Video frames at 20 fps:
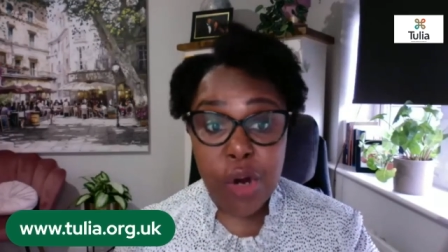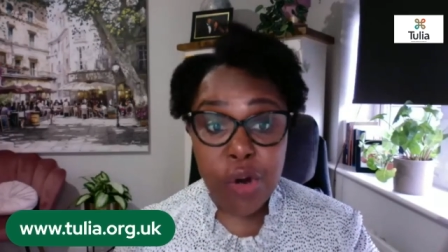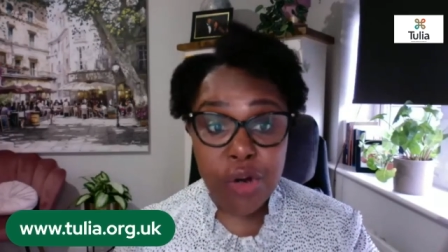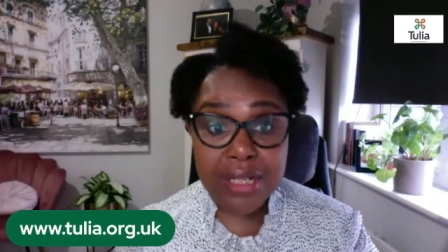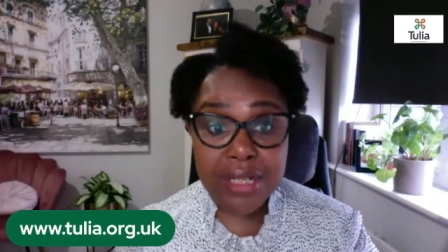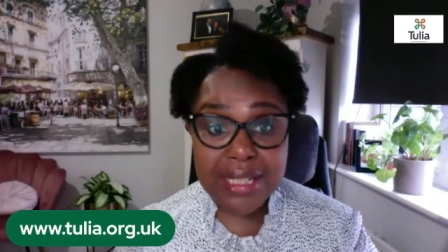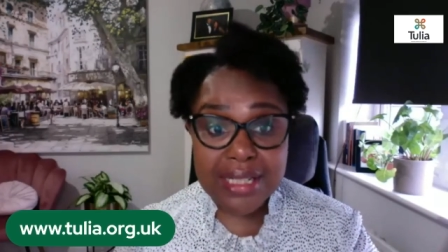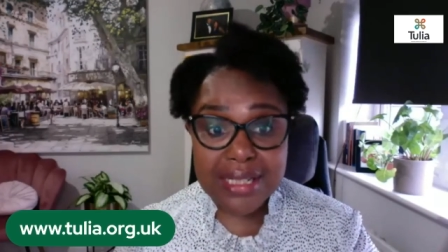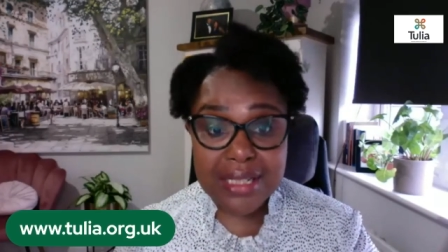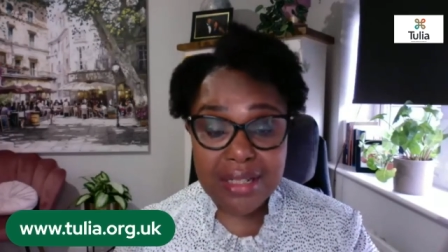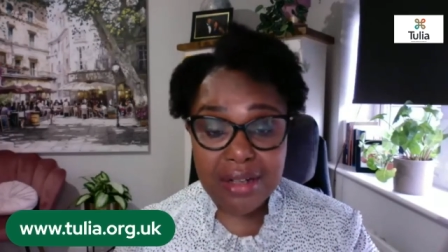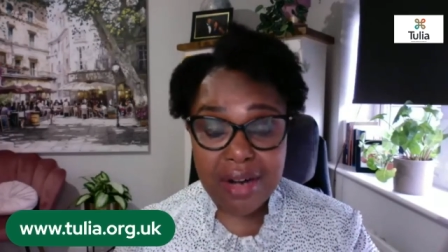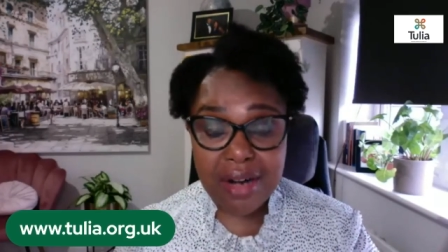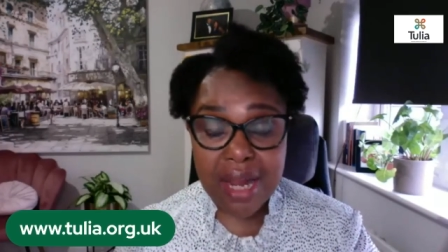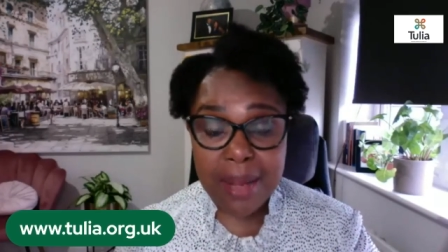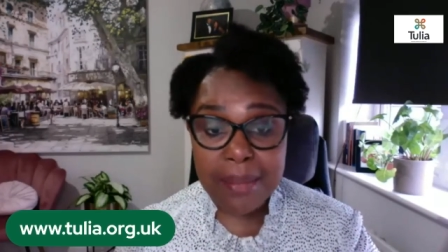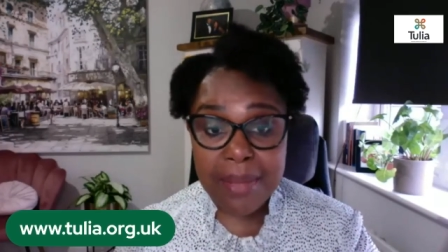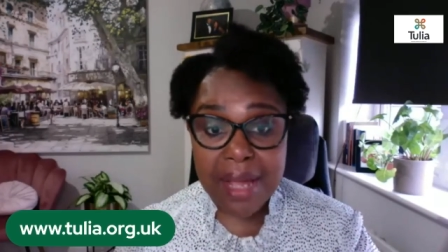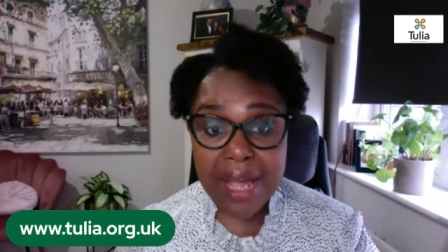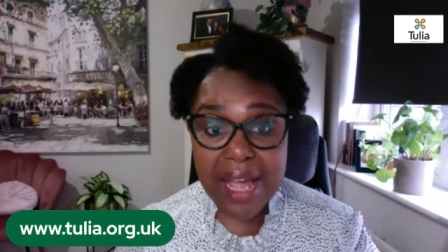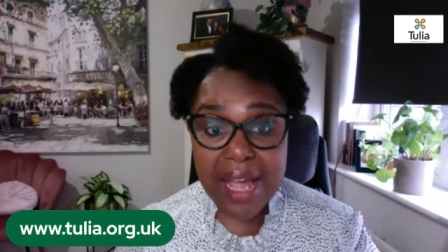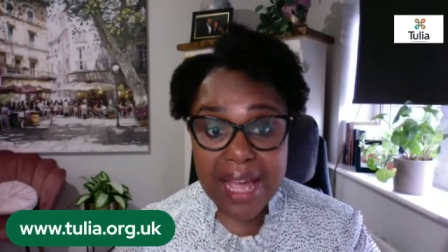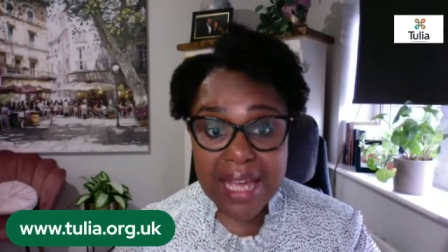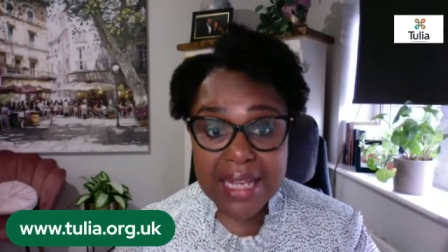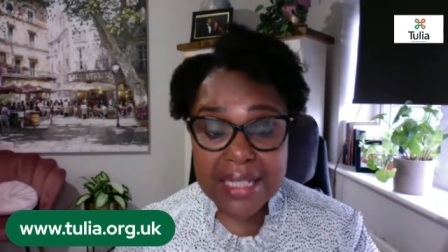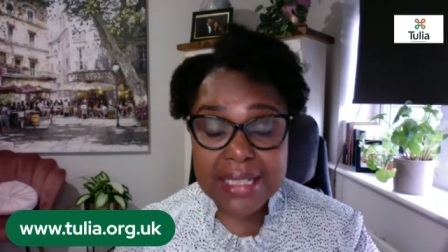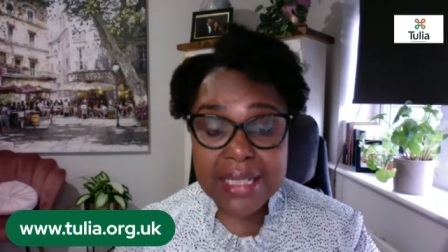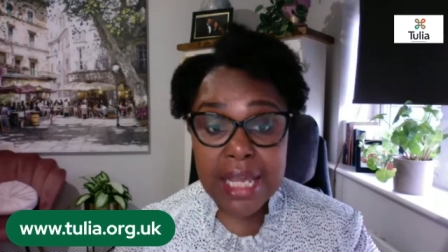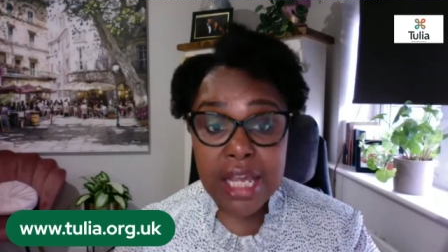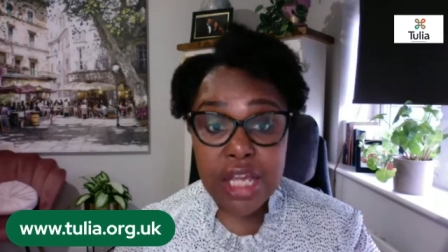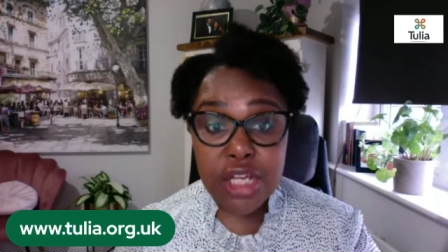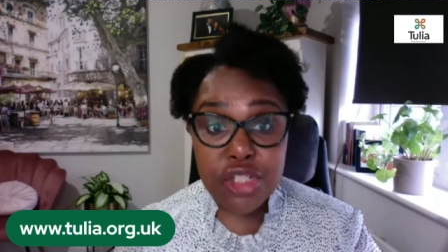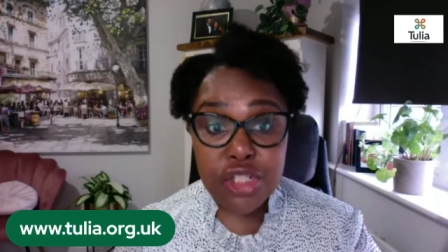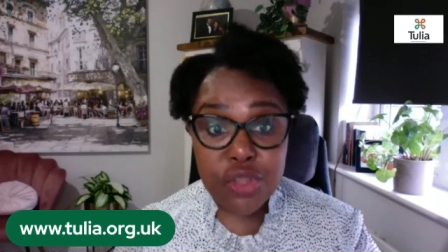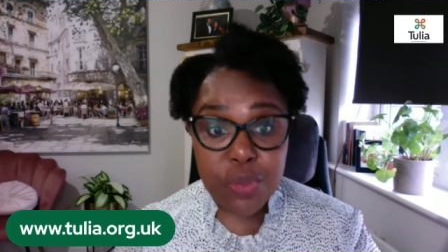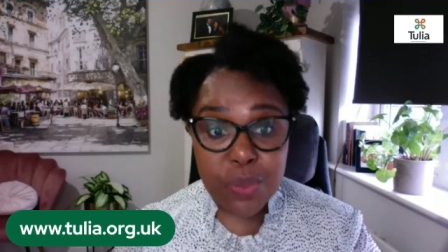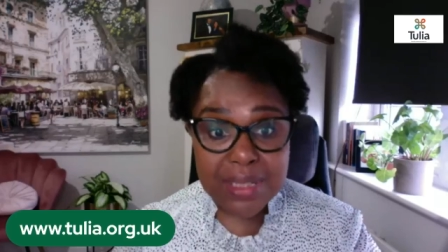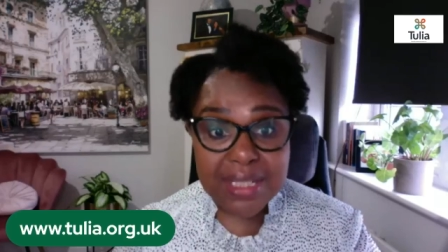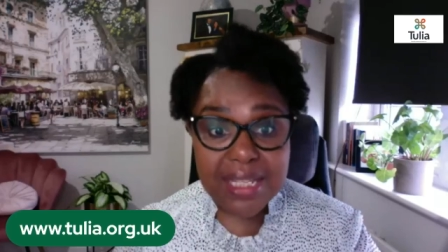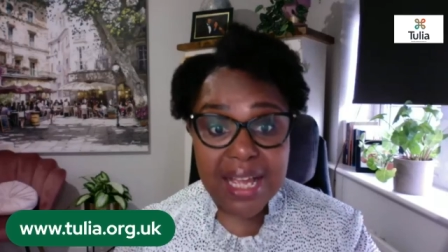on Instagram and
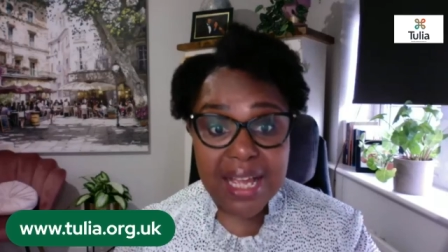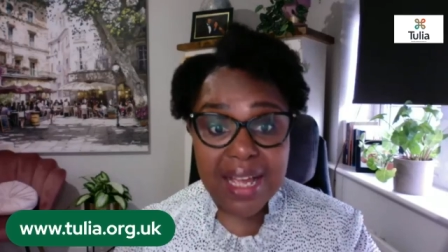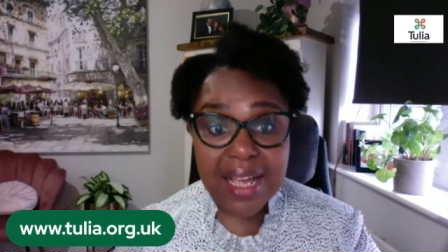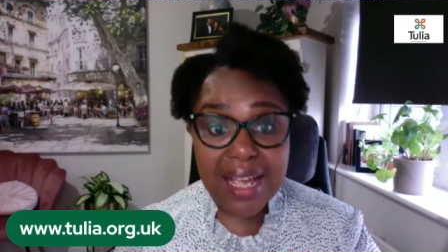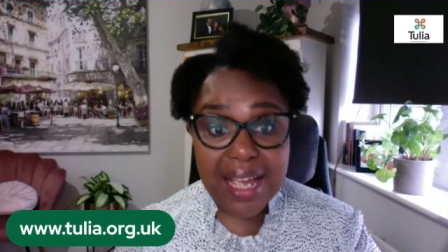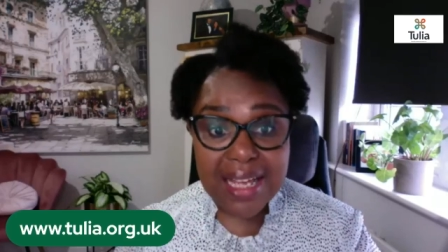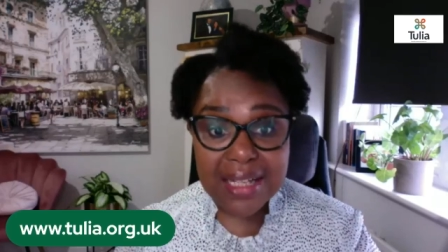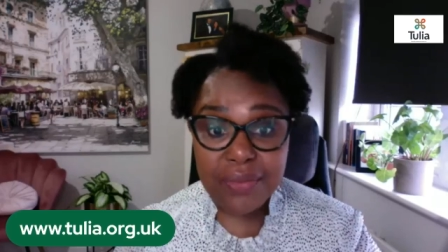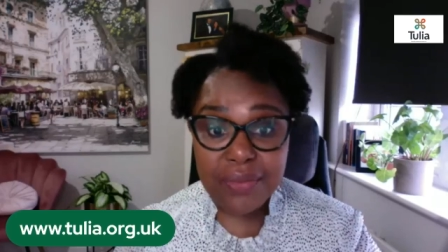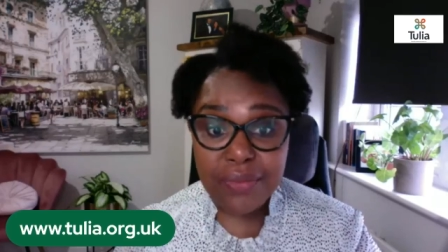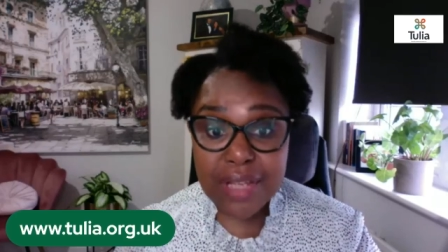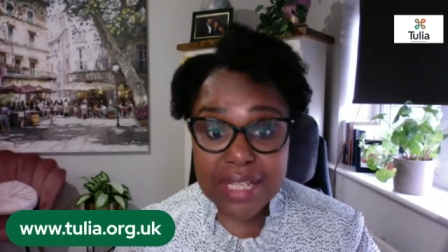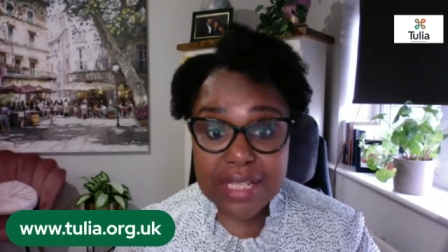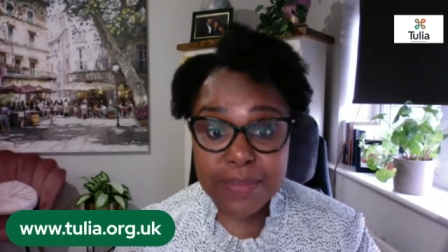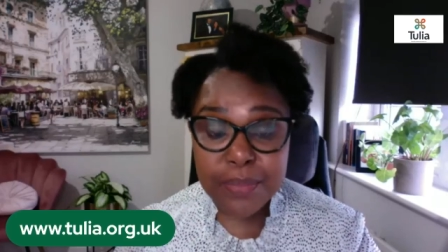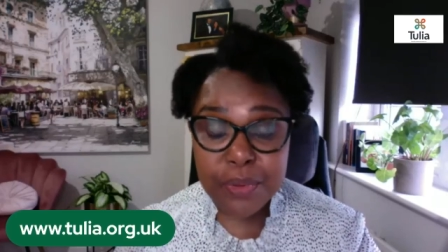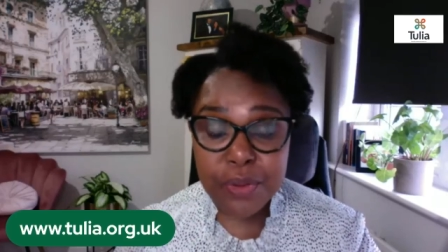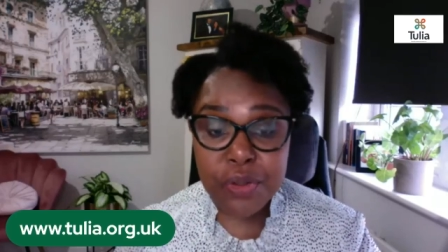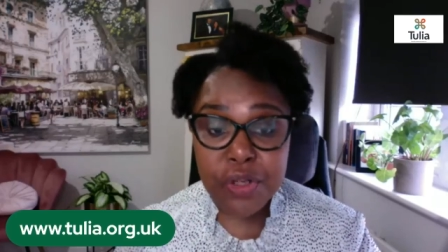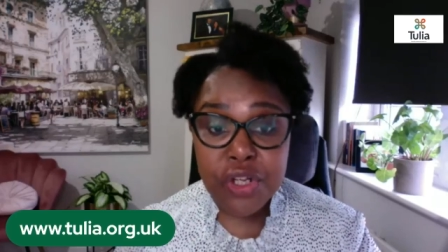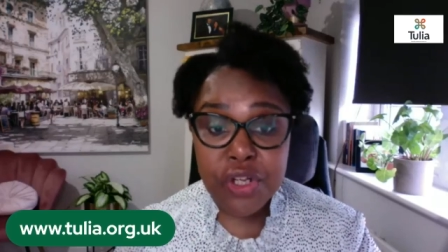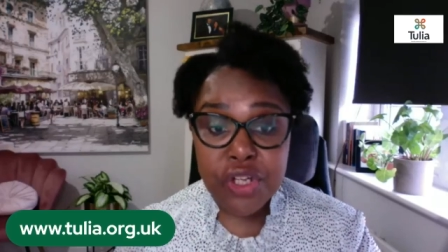Twitter and Facebook,